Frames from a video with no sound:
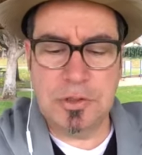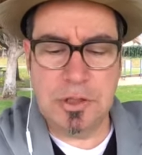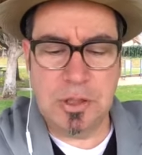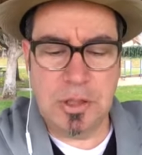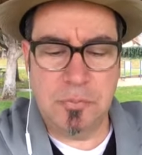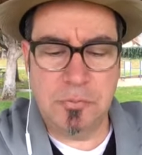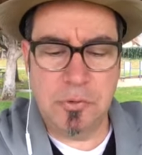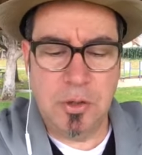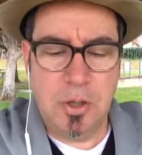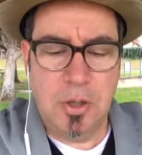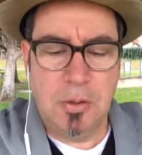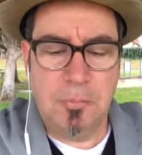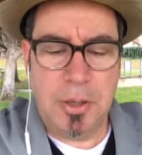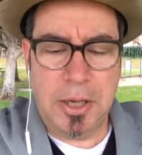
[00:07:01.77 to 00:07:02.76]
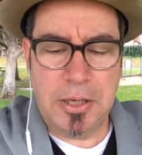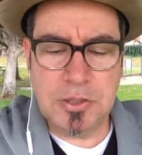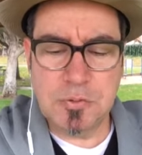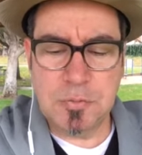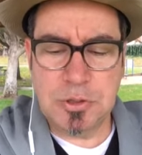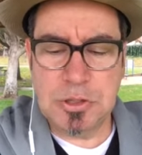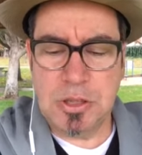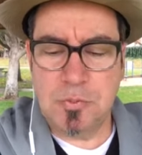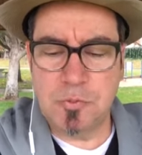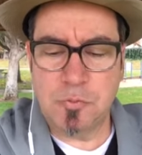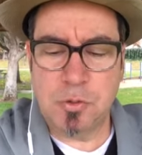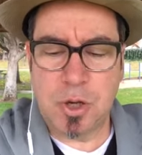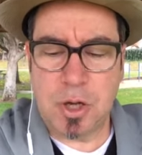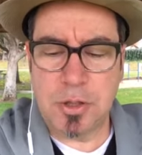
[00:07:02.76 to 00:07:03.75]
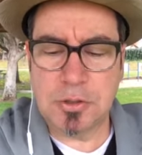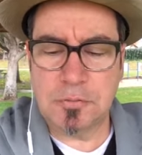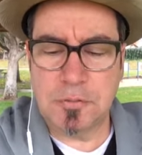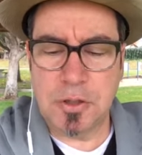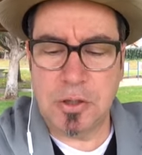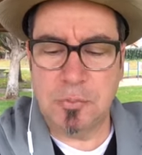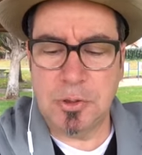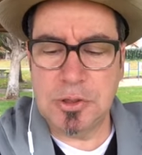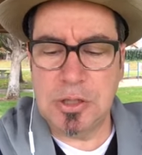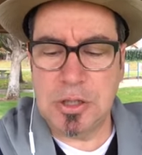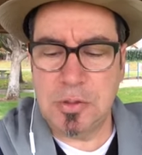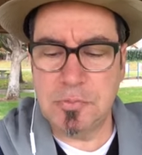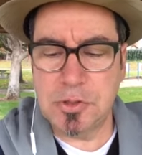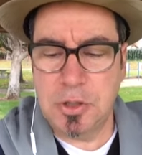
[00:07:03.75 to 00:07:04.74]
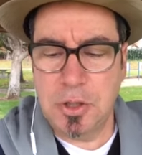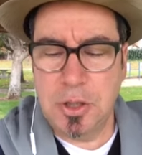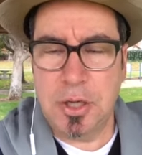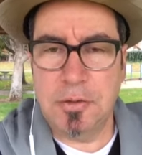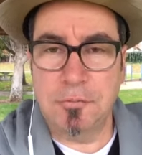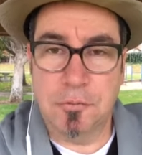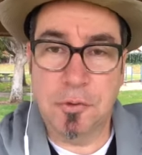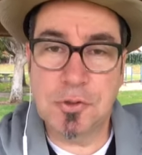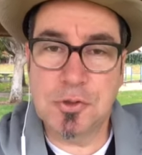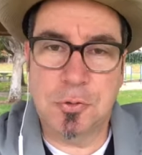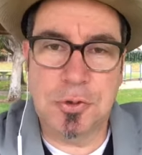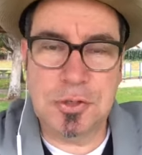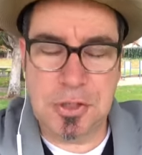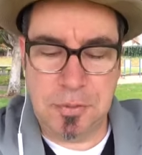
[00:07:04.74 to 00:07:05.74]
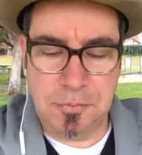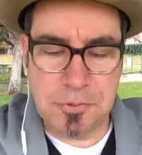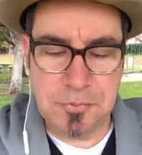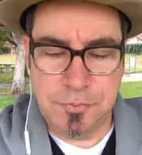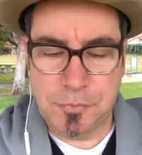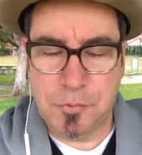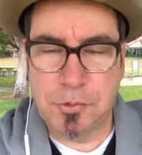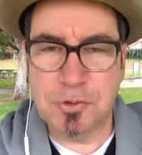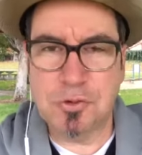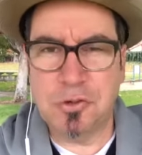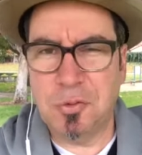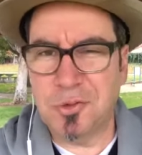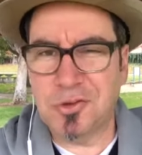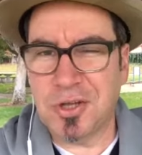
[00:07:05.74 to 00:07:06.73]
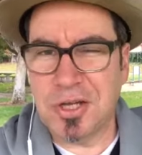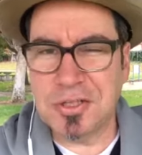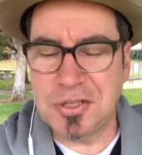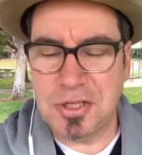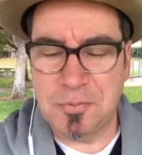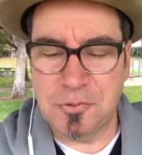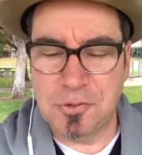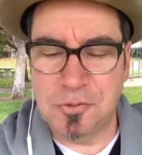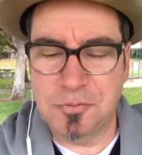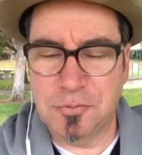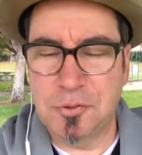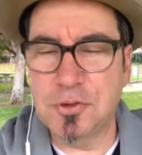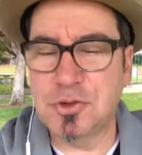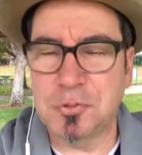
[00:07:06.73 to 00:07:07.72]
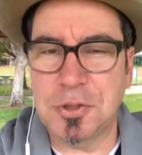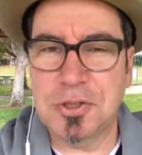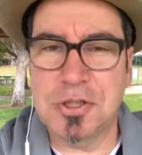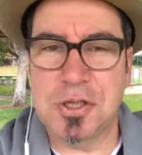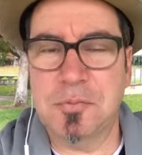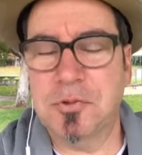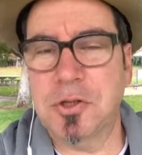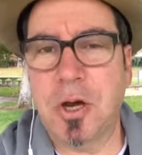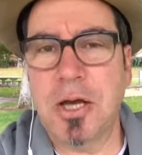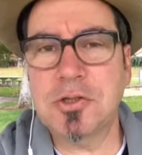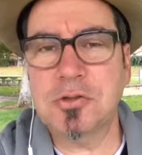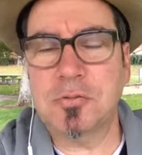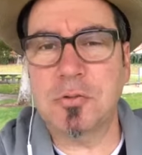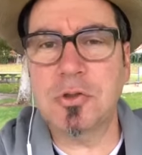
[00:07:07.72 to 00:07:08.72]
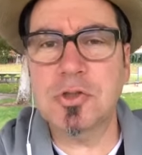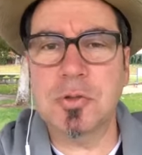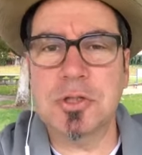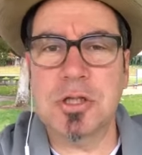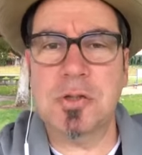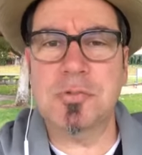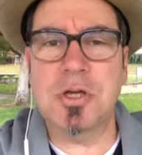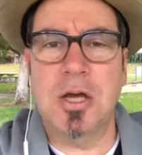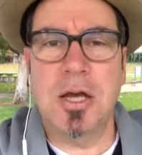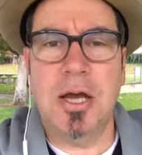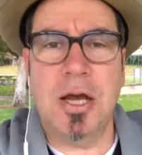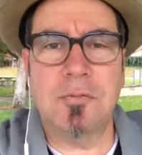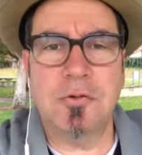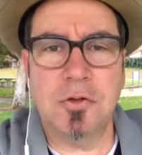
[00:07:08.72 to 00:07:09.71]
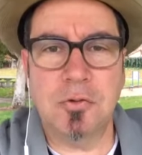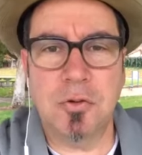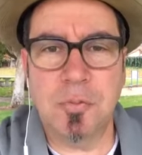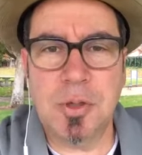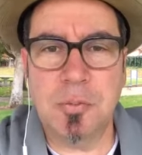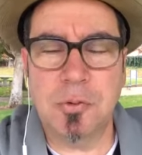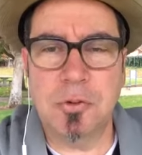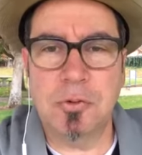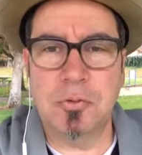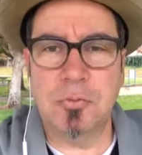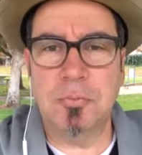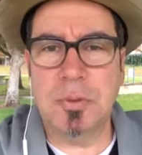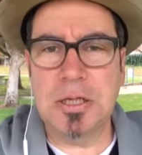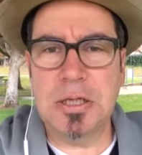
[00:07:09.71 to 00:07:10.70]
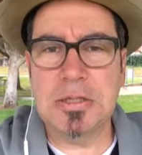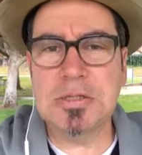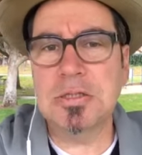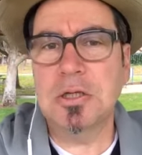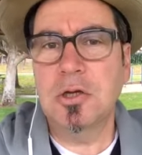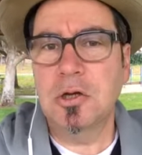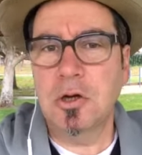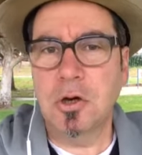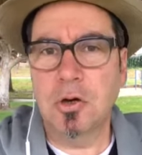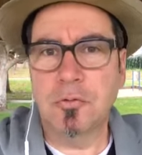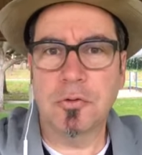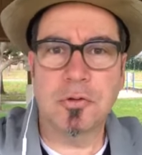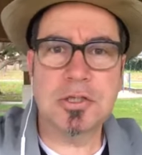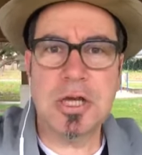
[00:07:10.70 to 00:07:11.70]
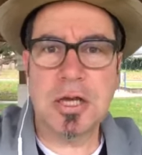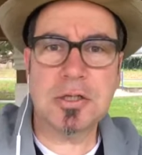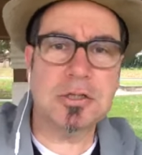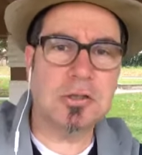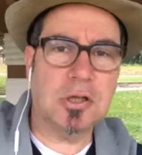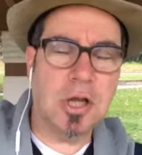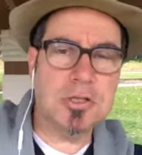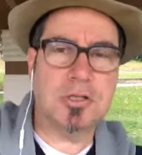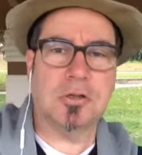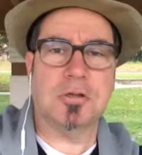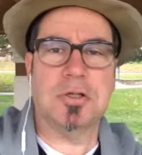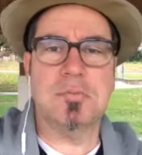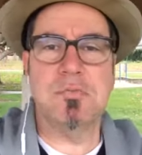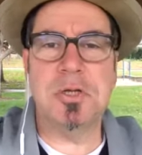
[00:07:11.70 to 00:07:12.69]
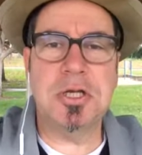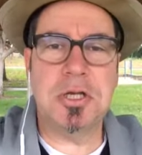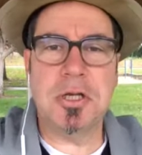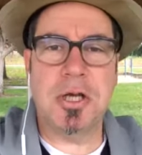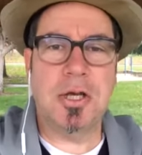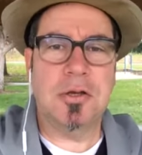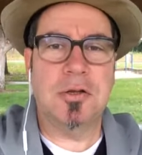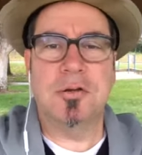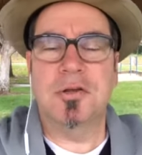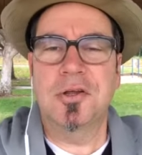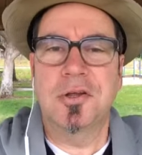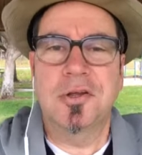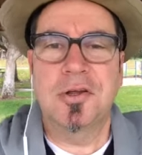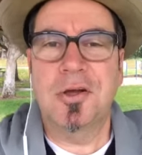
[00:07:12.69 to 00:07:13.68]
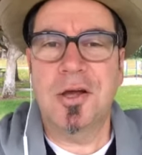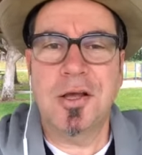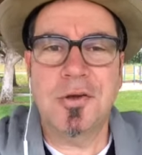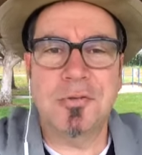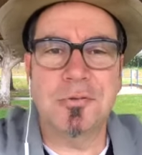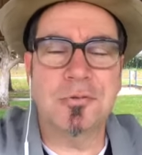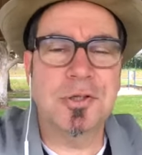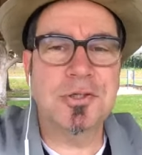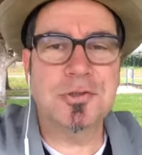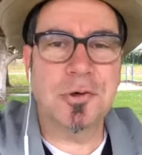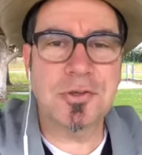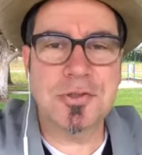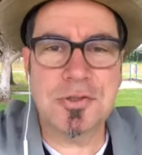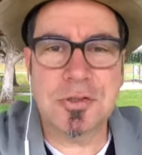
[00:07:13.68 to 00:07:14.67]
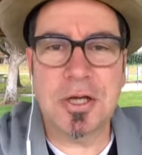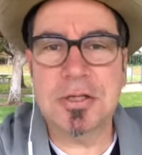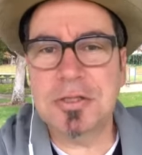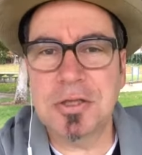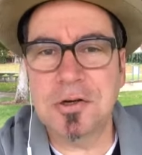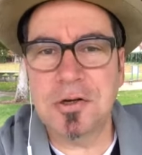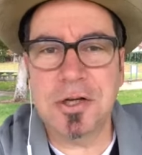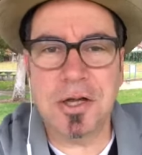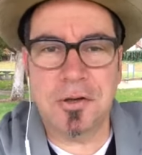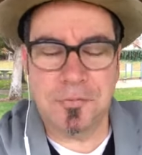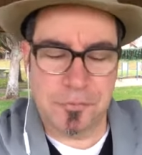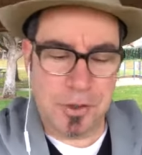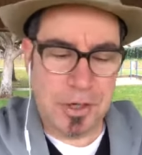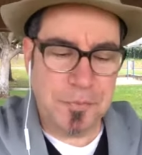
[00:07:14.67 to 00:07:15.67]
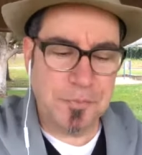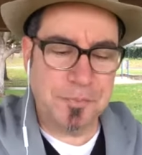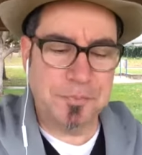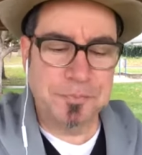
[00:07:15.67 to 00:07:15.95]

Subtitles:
teams, management teams, product development teams, and virtual teams, which are almost like teams. They're virtually teams. No, actually, virtual teams have to do with people who meet over technologically mediated resources like the internet, right?